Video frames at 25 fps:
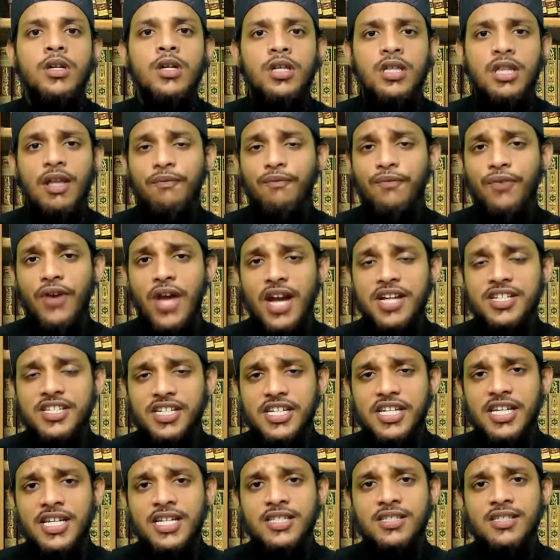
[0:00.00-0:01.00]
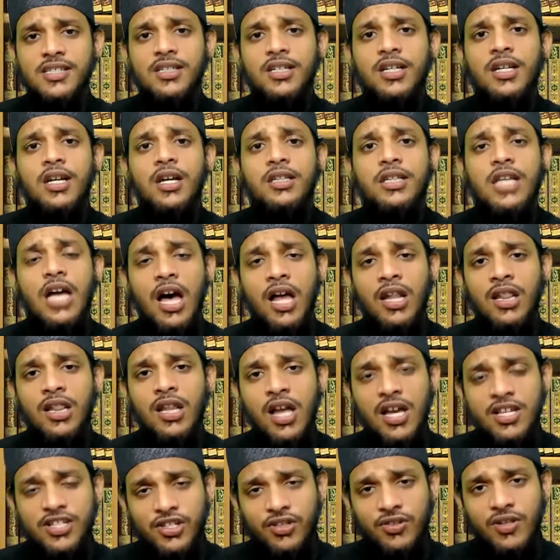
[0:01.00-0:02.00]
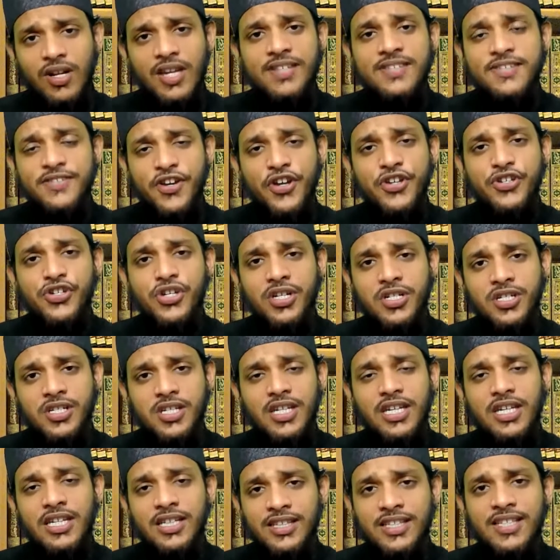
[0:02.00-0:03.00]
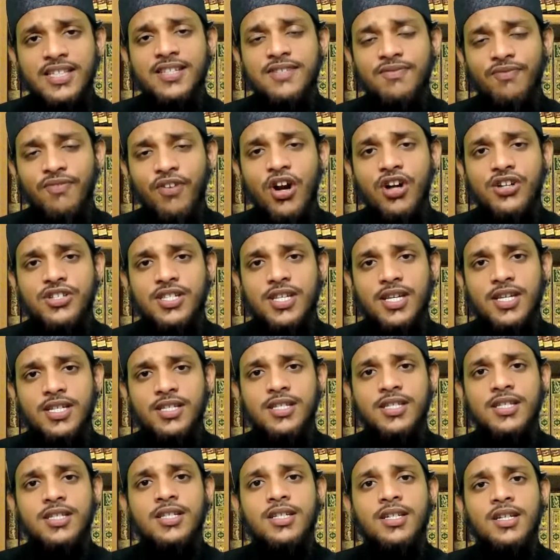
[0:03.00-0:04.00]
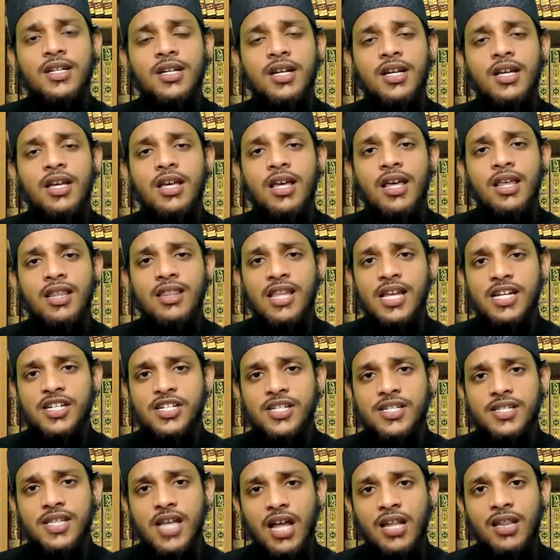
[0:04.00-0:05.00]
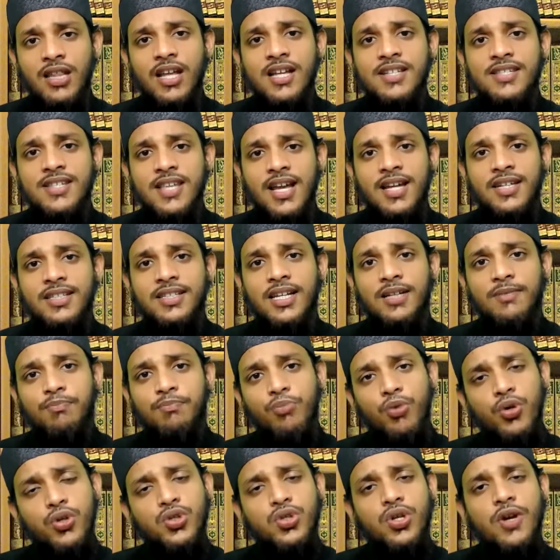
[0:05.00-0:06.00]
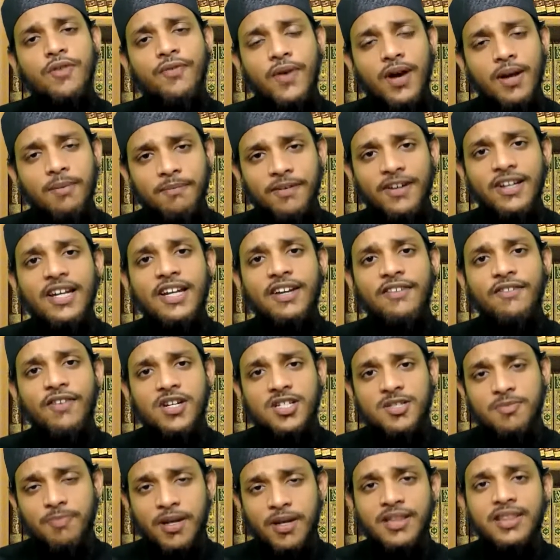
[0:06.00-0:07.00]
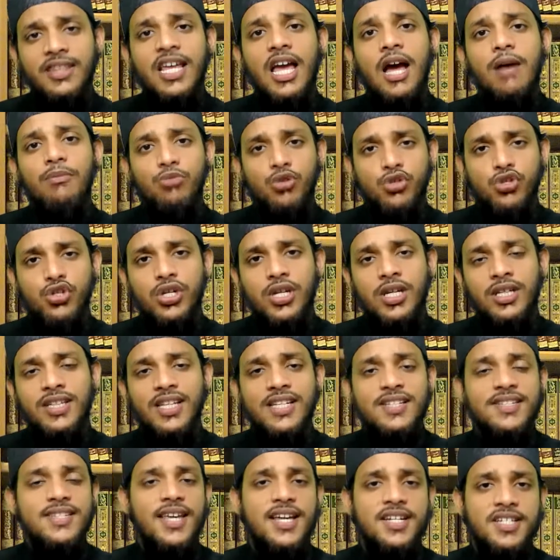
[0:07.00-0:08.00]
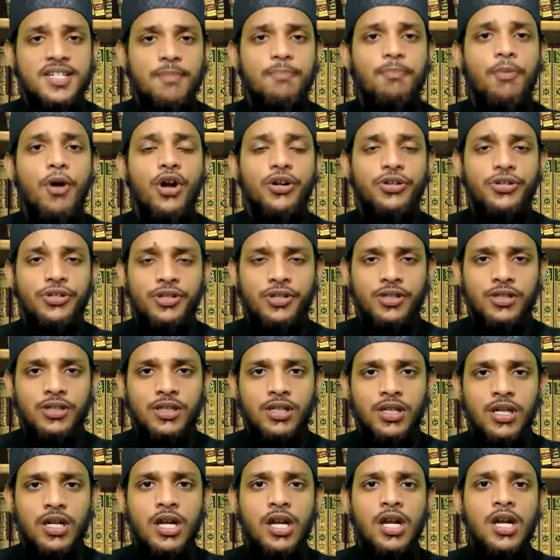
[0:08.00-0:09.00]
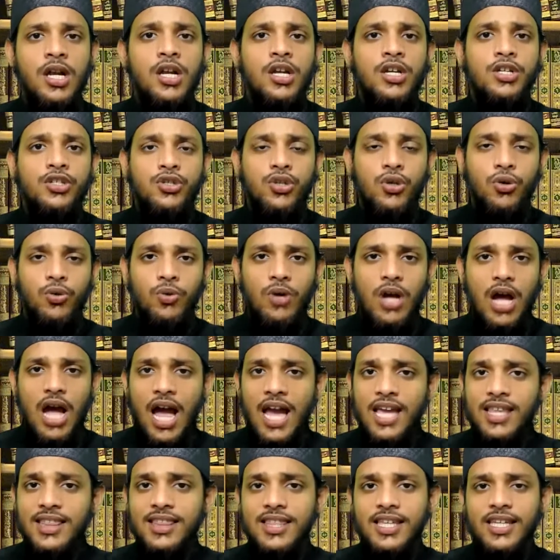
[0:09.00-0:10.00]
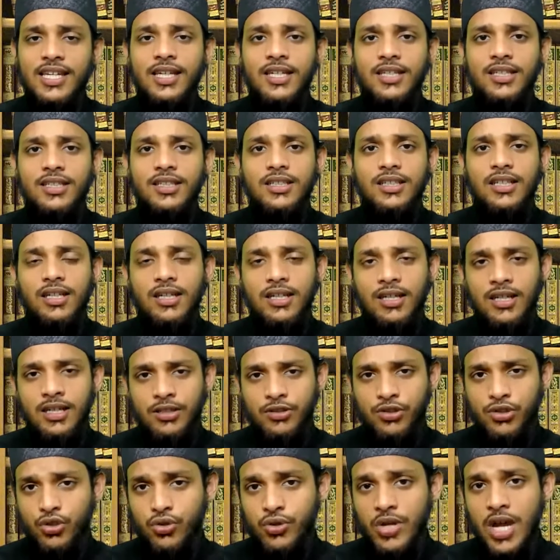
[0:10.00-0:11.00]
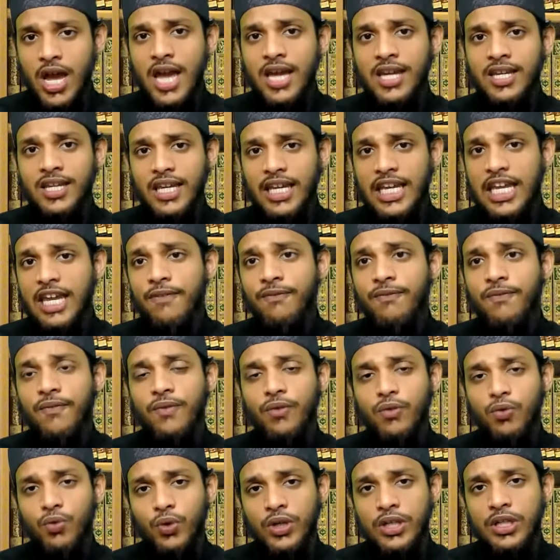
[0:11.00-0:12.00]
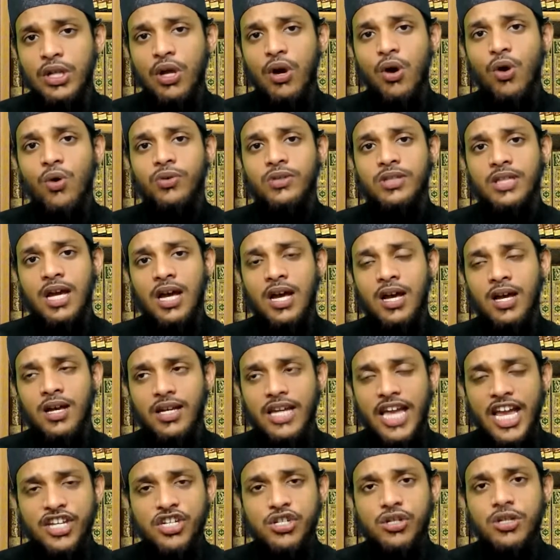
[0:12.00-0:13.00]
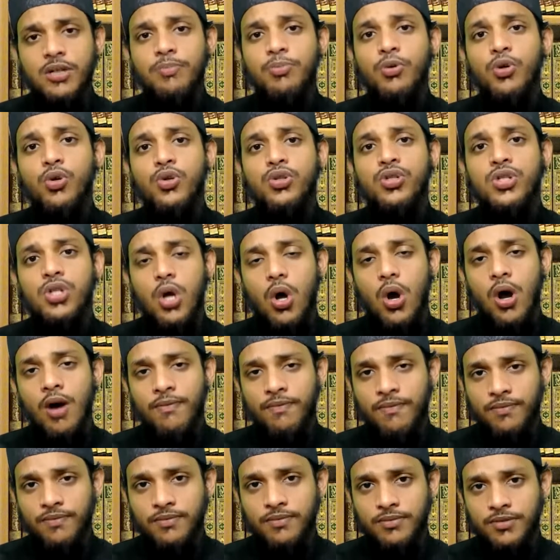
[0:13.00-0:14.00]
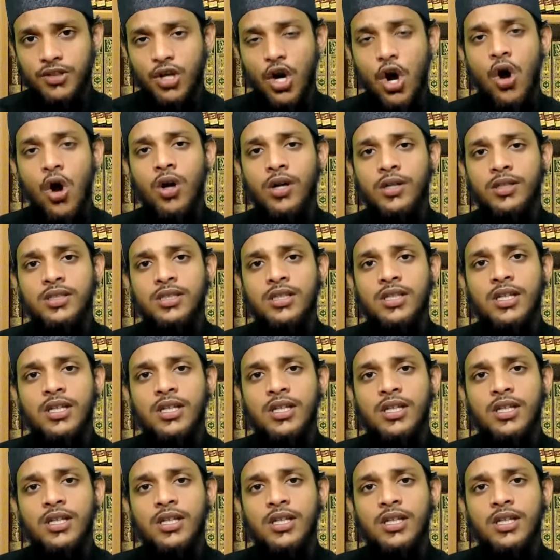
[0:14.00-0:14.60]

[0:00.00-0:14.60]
The fact is that Allah stated in these verses, that is, Allah said that most of our believers, but they are mushrik, they set a partner. So I think today, if we know the attributes of God,